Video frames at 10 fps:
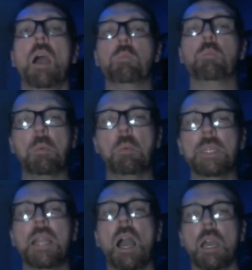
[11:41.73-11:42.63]
are
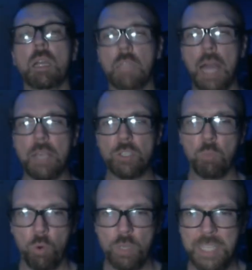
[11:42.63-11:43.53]
probably not going to
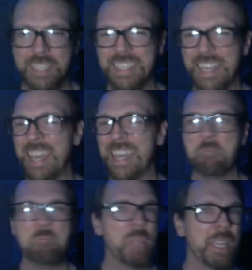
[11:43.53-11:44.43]
last more than,
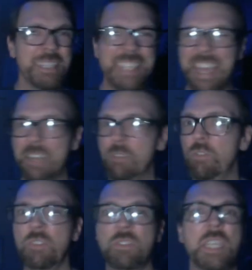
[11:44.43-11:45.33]
say, 10,
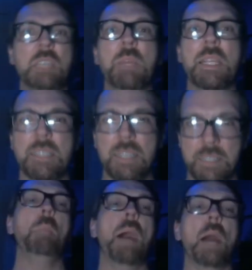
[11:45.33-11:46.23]
15 minutes at
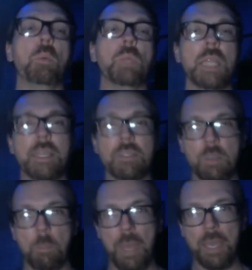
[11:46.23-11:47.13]
a time. I would like
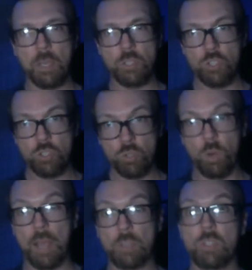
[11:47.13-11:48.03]
to make a
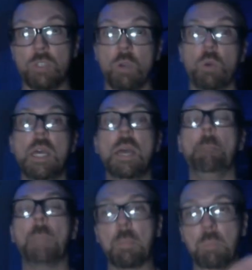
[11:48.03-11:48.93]
storehouse. So
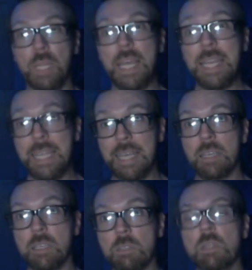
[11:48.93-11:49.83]
my plan
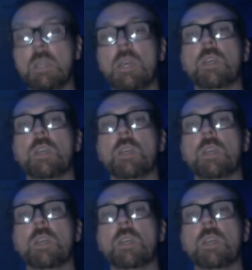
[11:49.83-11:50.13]
is,